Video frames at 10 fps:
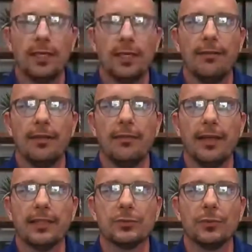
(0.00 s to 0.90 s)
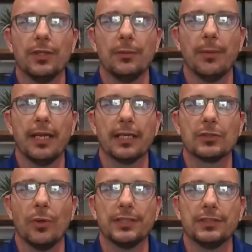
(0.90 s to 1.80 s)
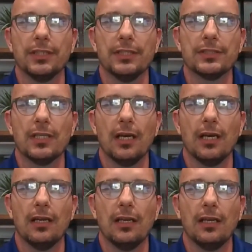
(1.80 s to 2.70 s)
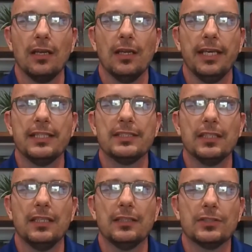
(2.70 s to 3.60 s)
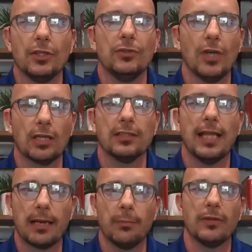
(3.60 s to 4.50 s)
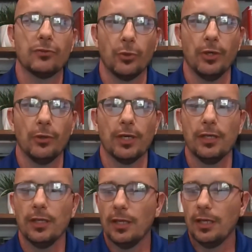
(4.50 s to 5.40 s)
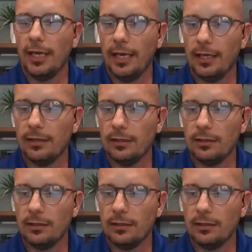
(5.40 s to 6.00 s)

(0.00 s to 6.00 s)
and that's really my next question is so you talked a lot about Toyota, and